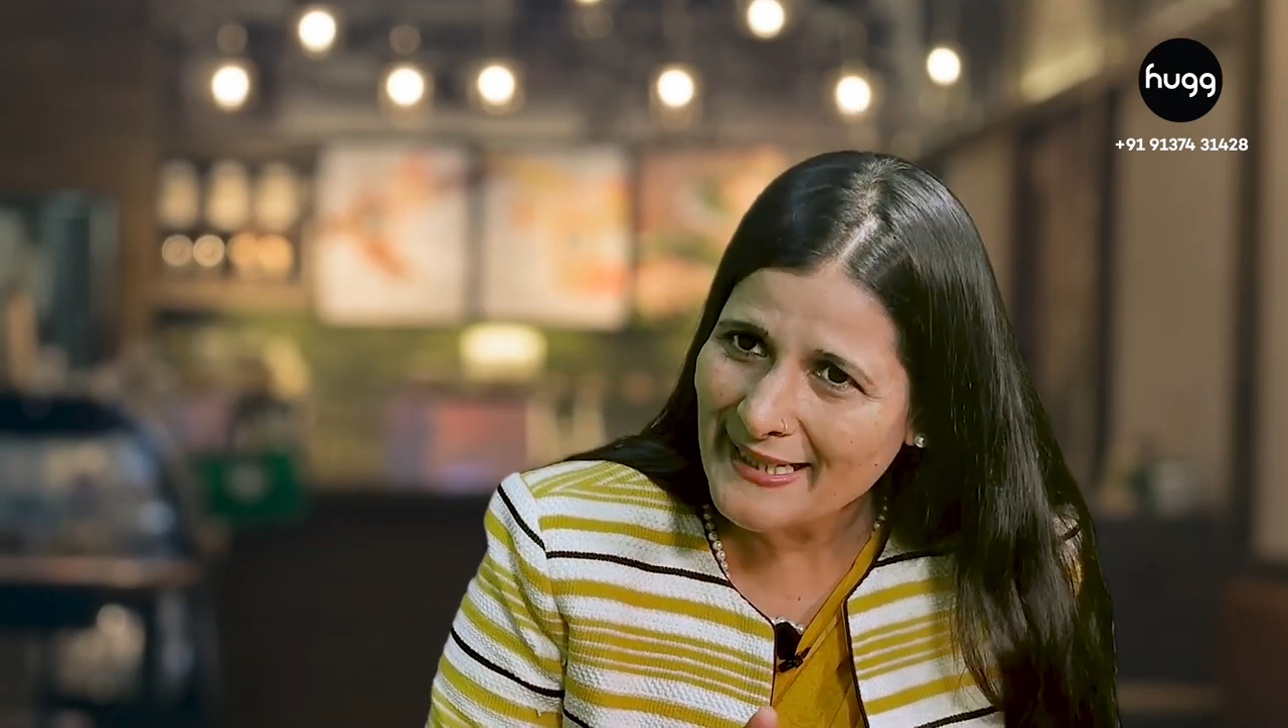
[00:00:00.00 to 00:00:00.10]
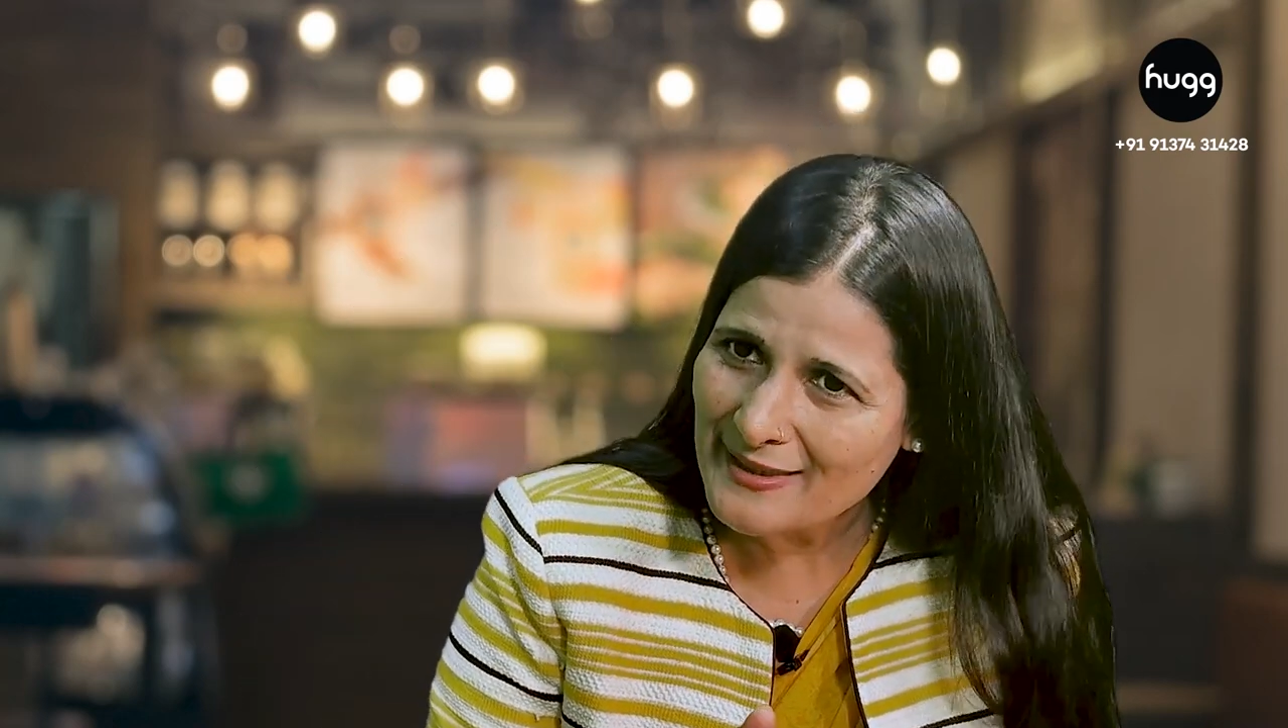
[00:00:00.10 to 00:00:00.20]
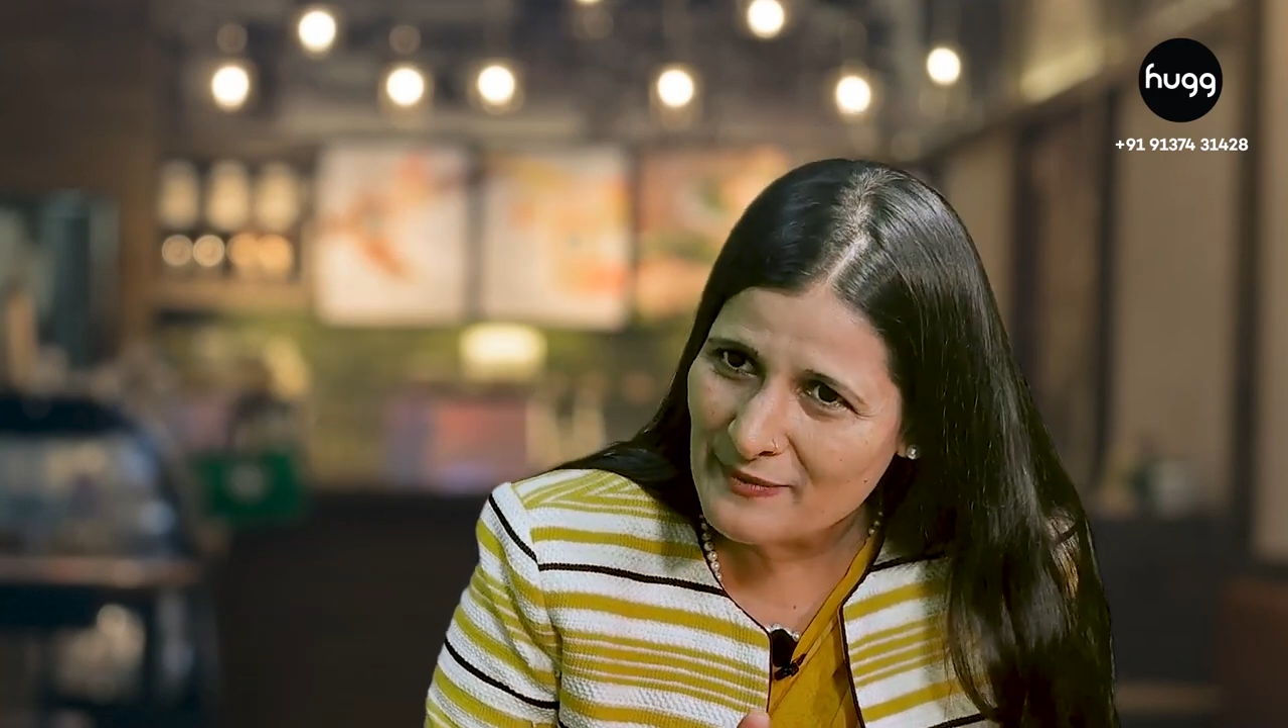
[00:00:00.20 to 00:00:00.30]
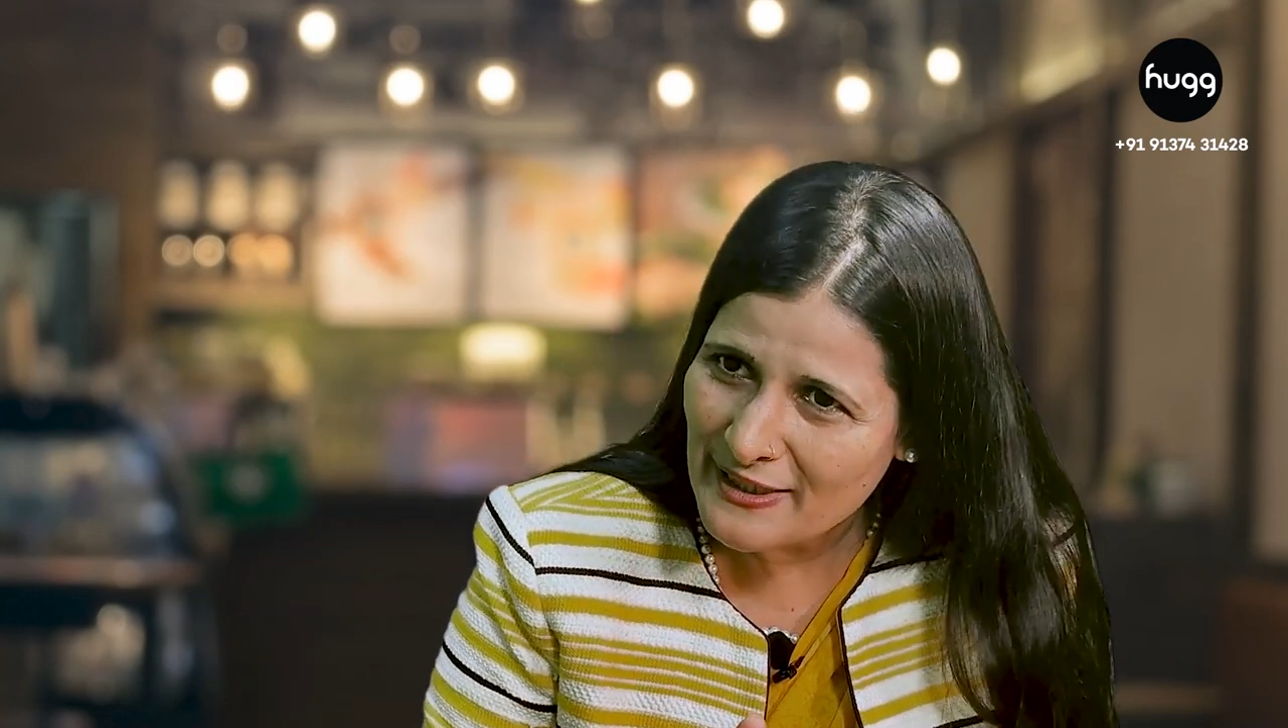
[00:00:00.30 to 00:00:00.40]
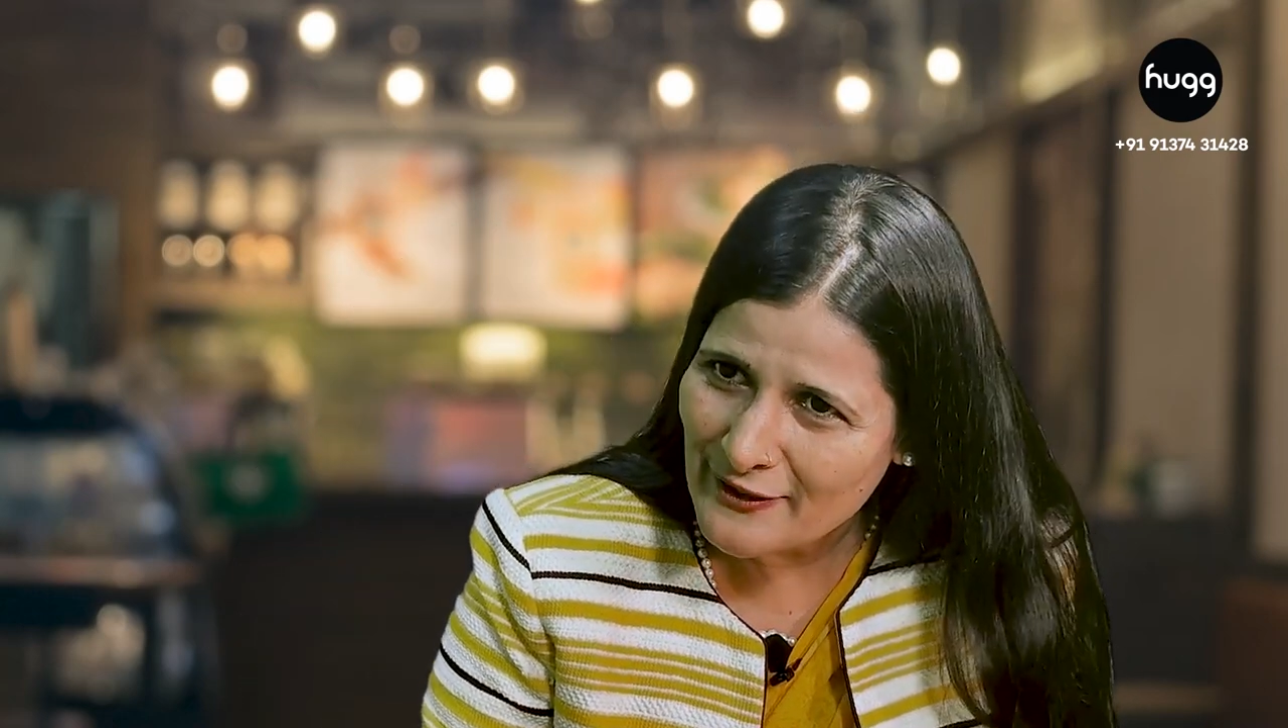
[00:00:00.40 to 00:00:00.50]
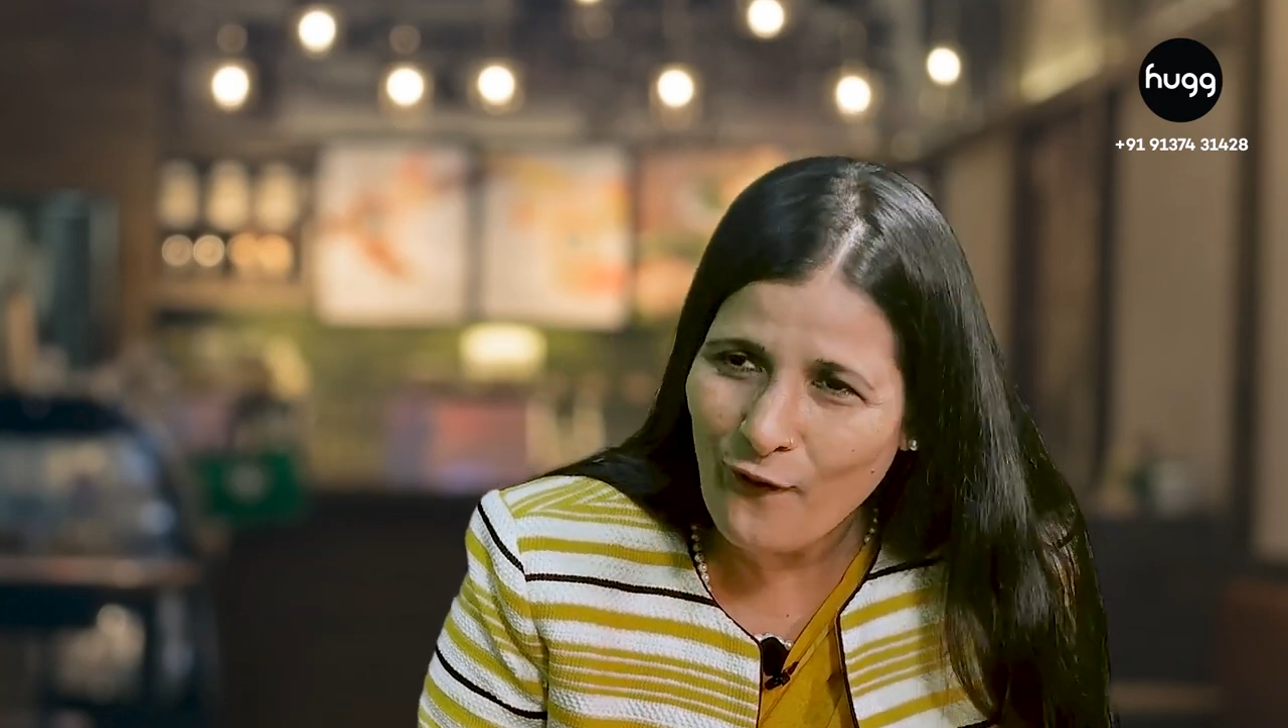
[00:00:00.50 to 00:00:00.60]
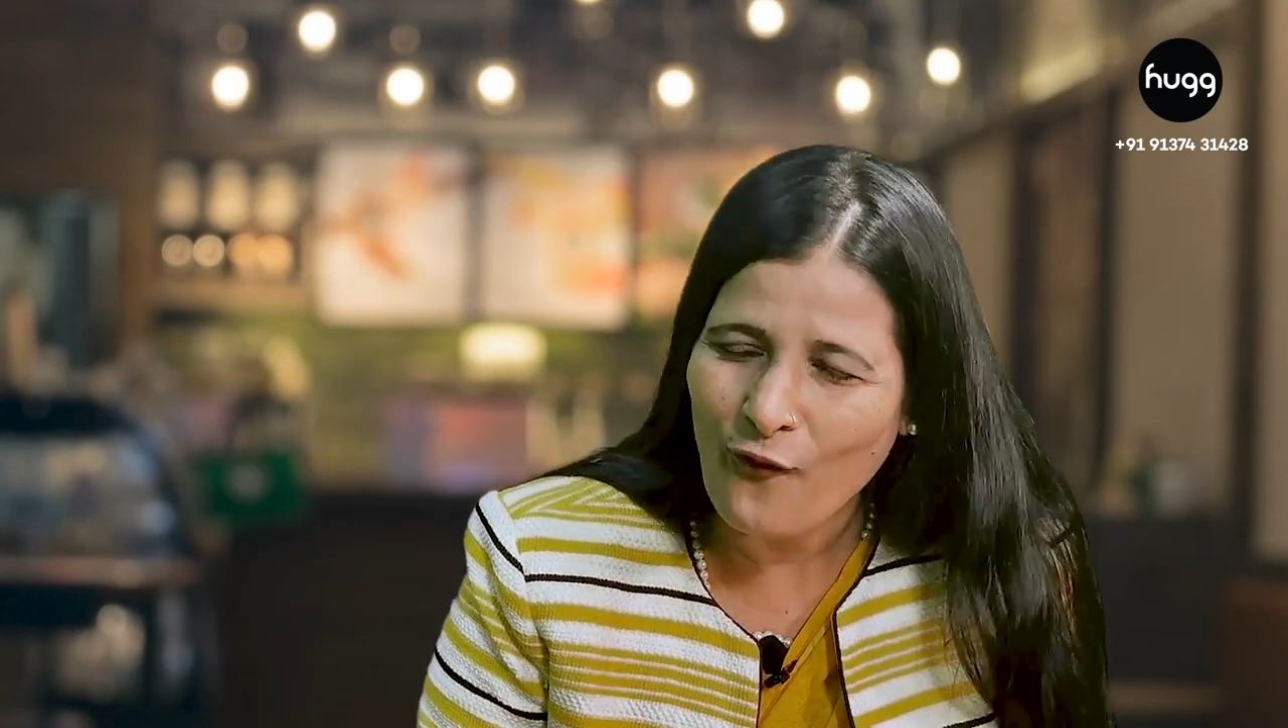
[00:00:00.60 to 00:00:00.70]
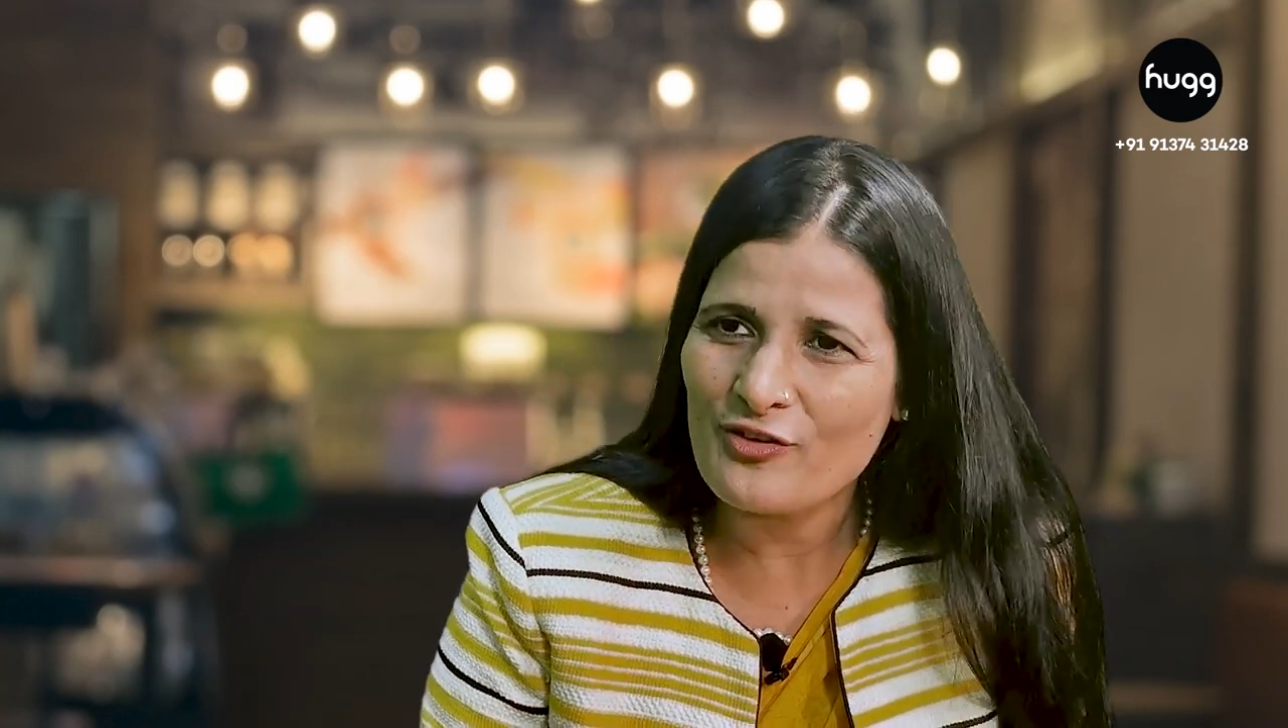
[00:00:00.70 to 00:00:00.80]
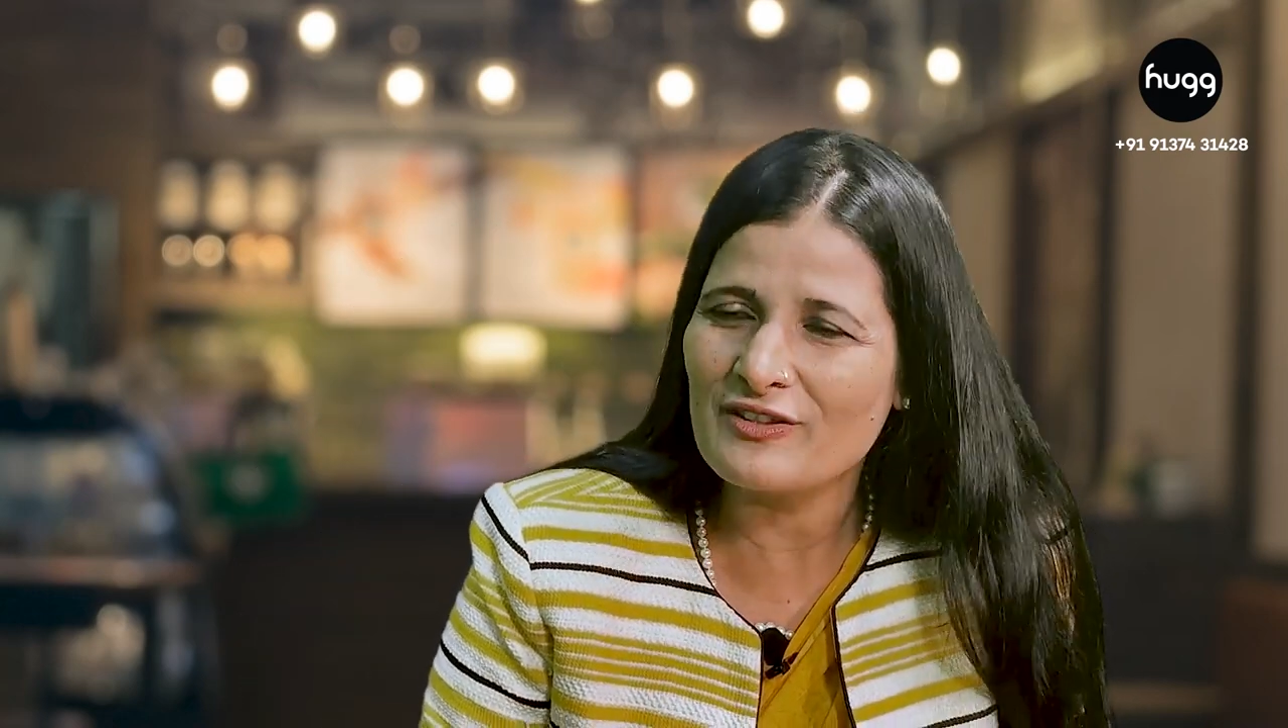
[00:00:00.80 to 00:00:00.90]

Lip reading: let me know.